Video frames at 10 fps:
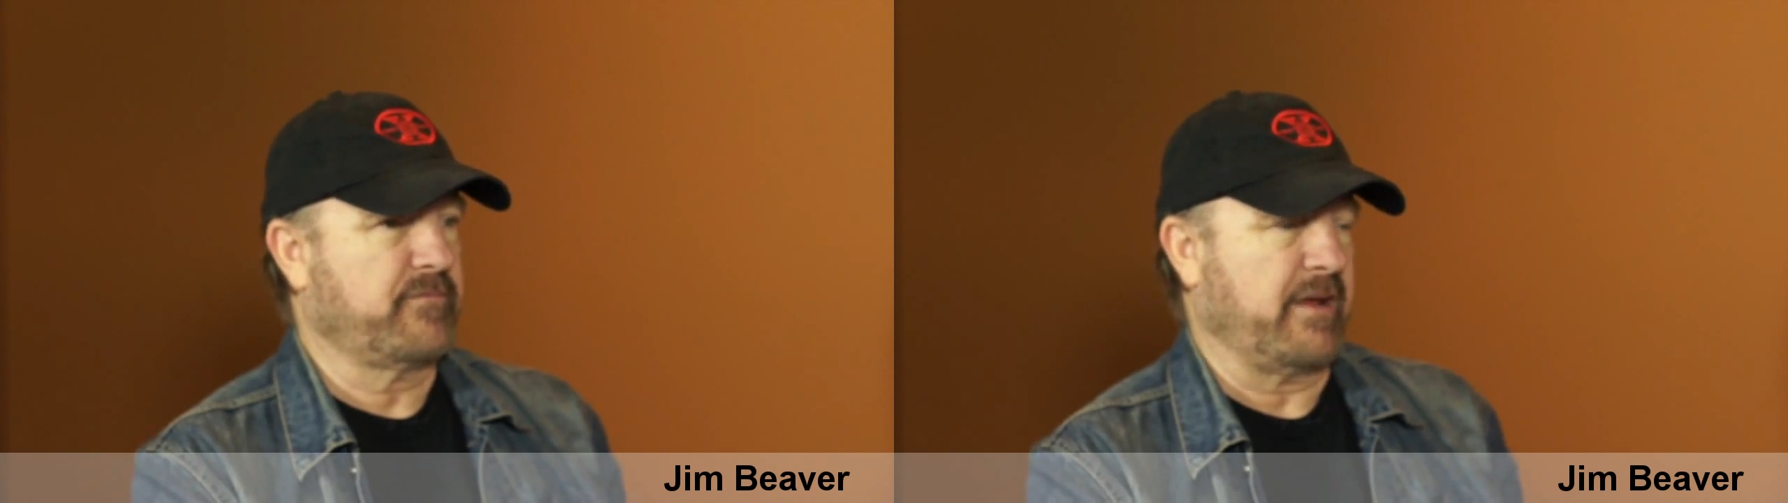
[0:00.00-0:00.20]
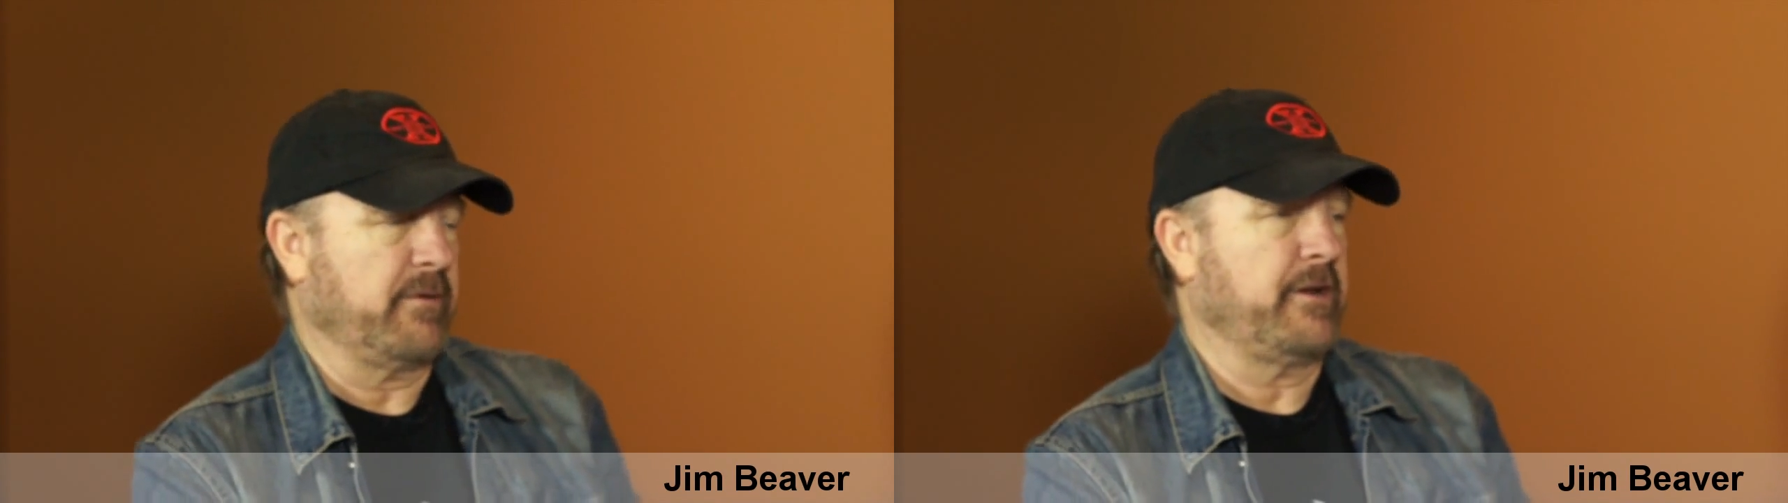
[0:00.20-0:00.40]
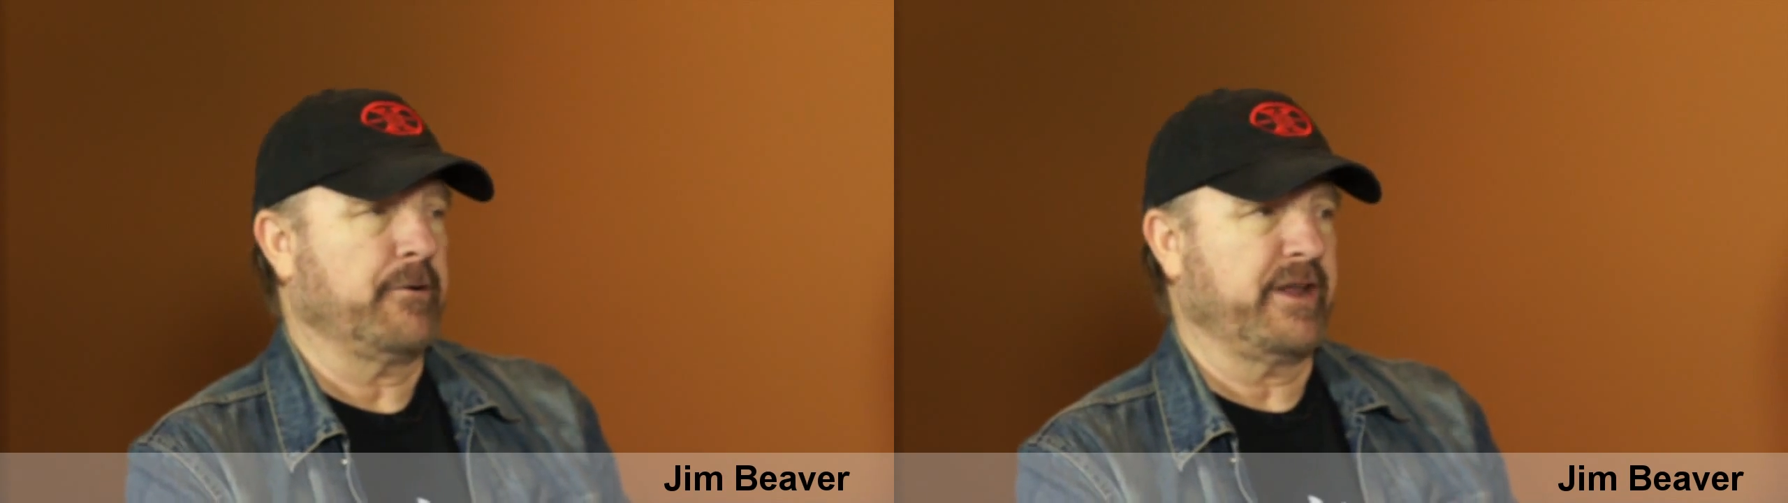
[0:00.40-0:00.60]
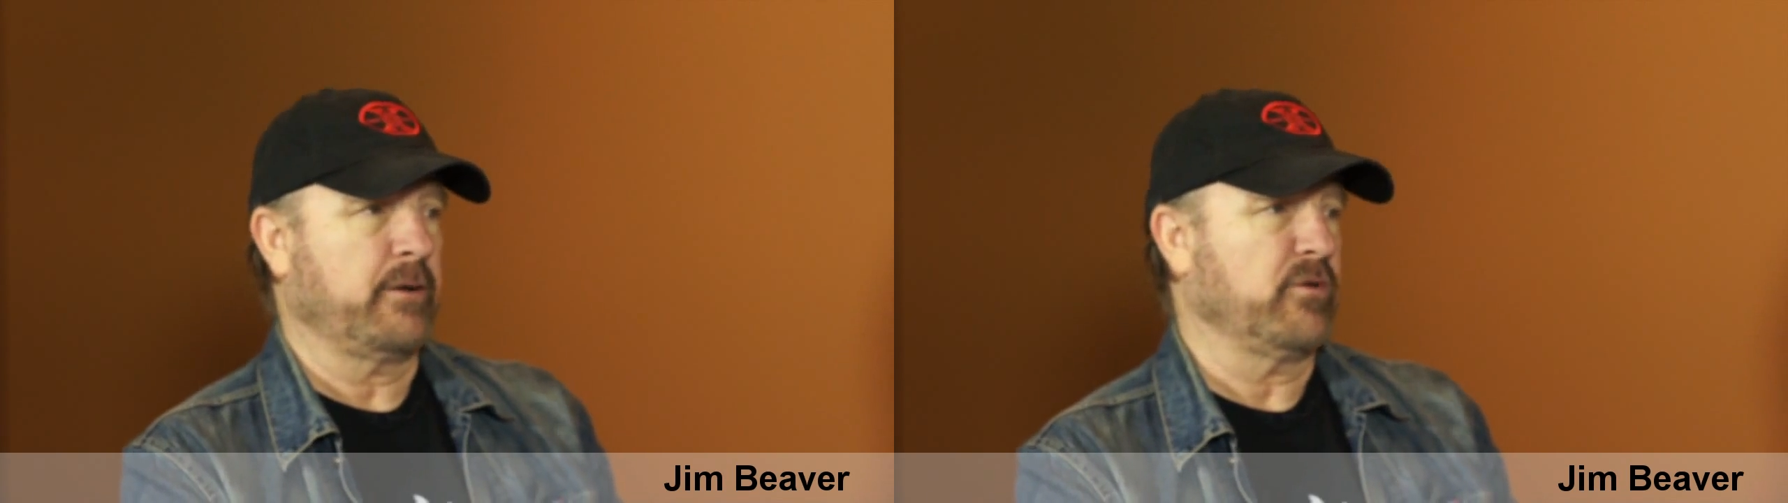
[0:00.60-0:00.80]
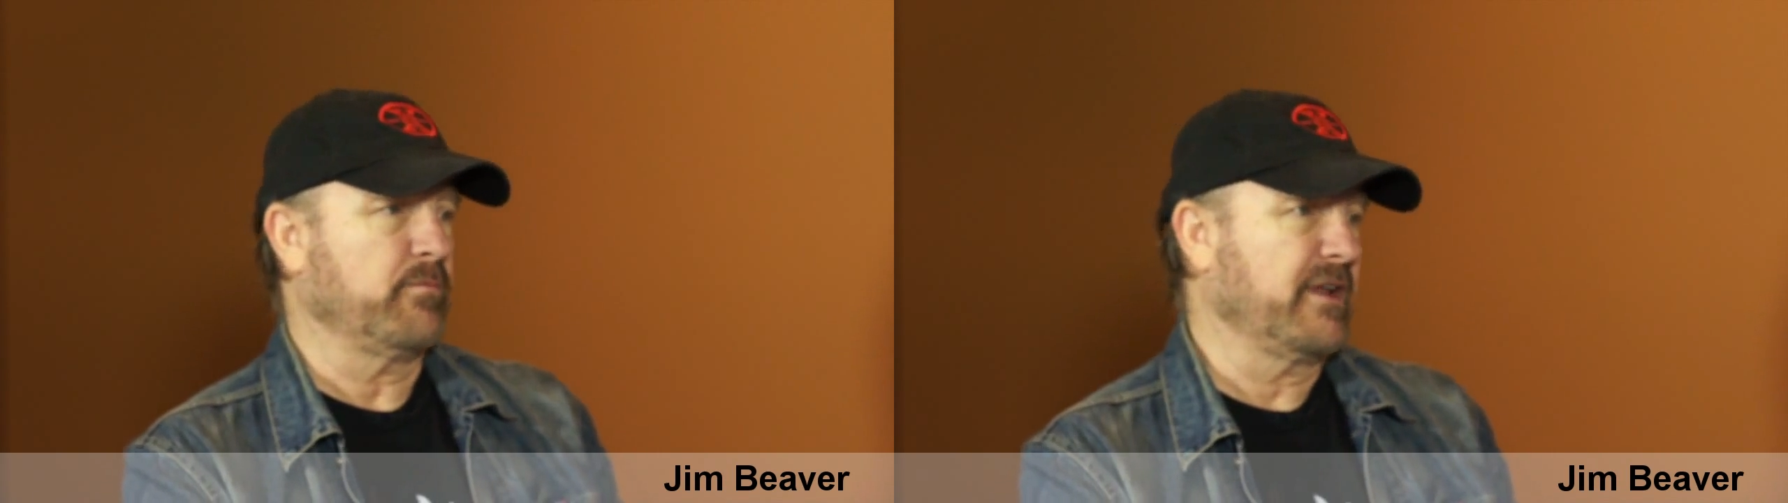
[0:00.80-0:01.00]
"Family don't
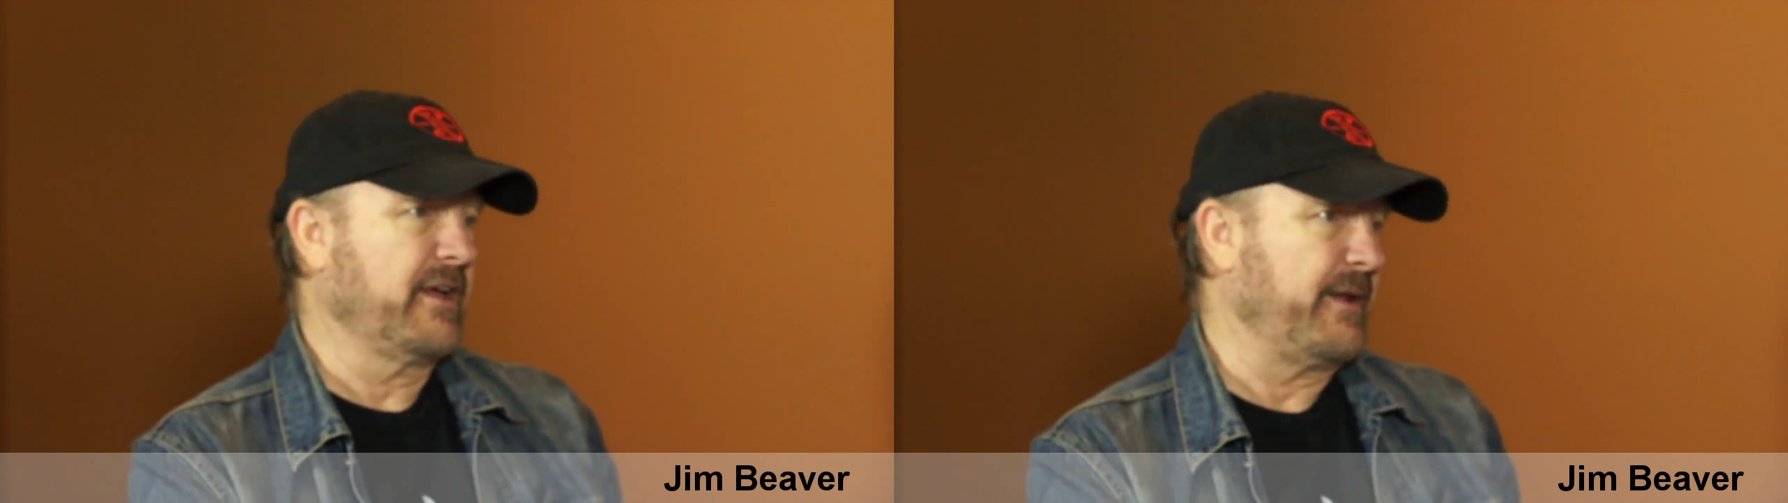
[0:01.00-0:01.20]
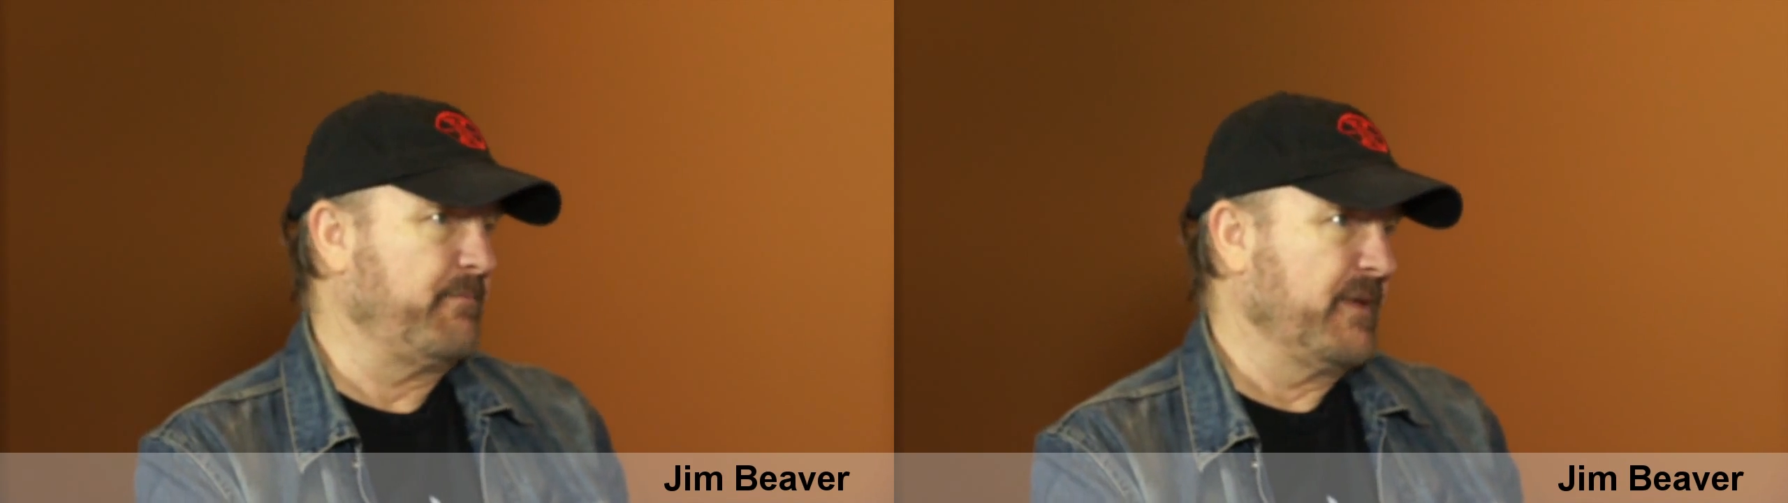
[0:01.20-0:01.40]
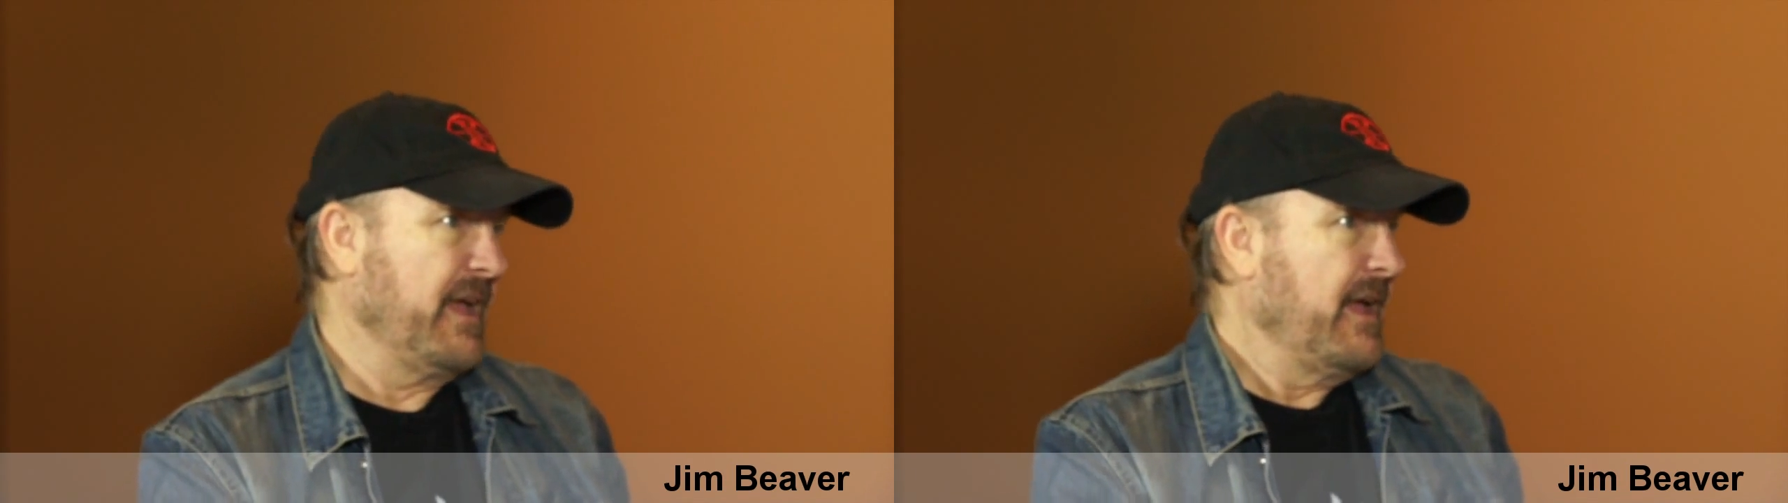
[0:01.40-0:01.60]
end with blood,"